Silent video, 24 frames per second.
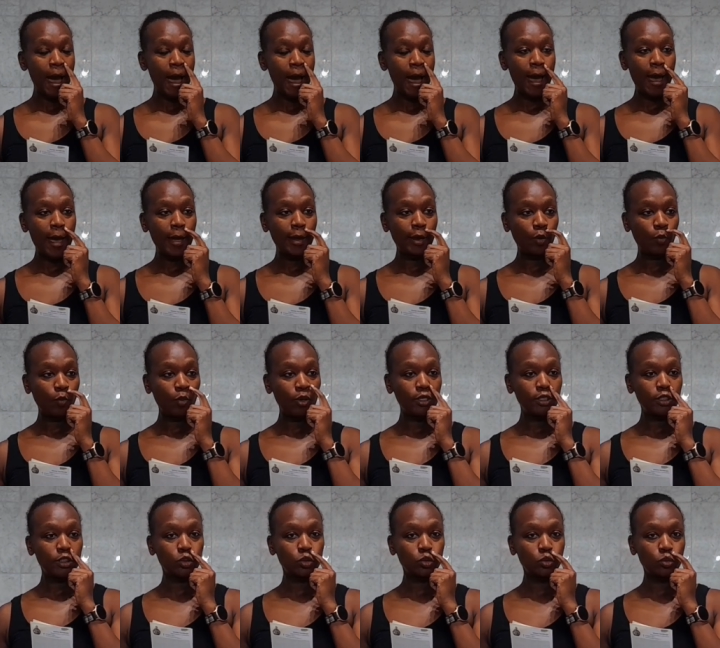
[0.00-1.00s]
I
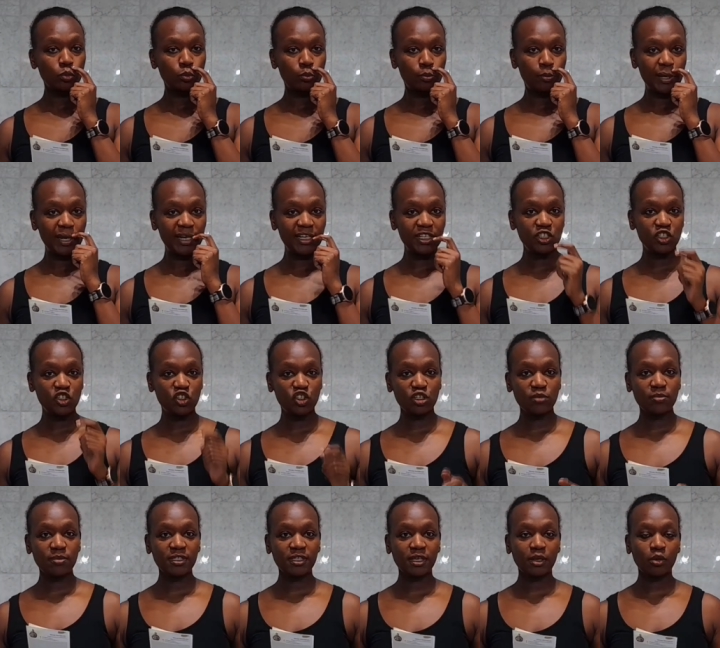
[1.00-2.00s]
went to
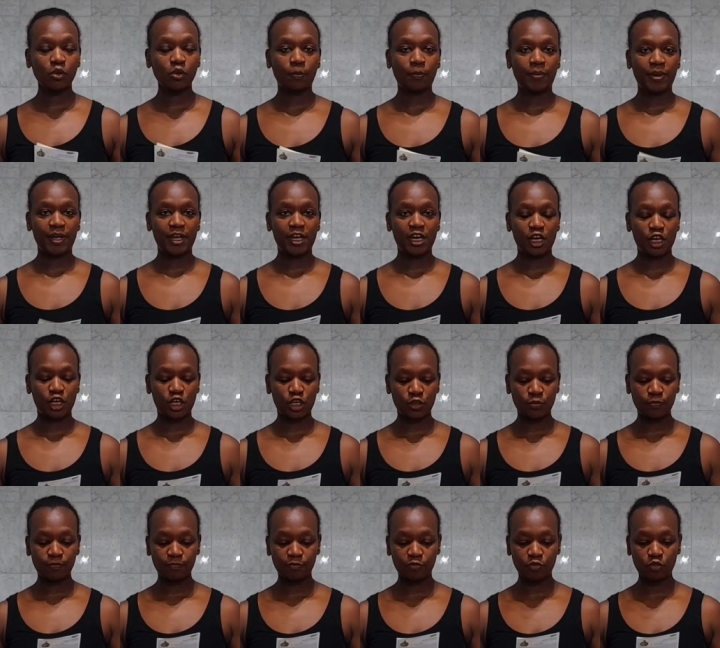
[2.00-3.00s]
Belgium as an au
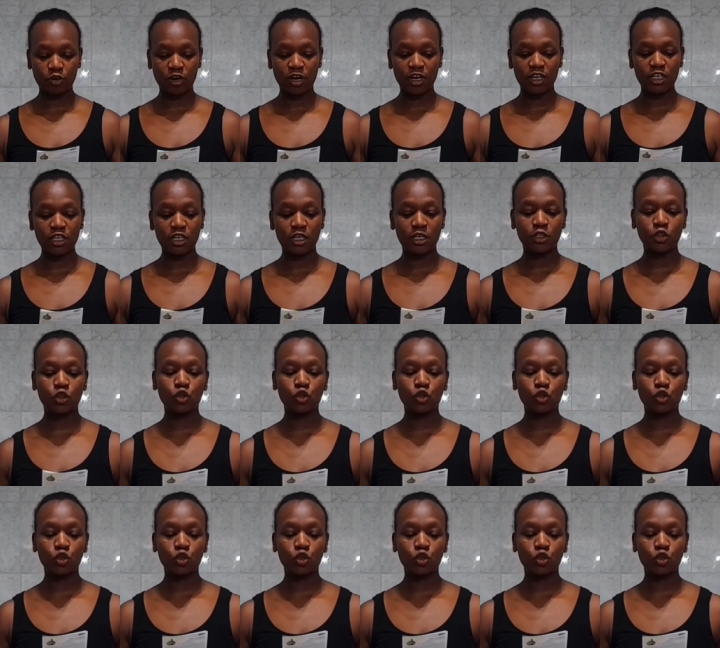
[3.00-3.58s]
pair for a year,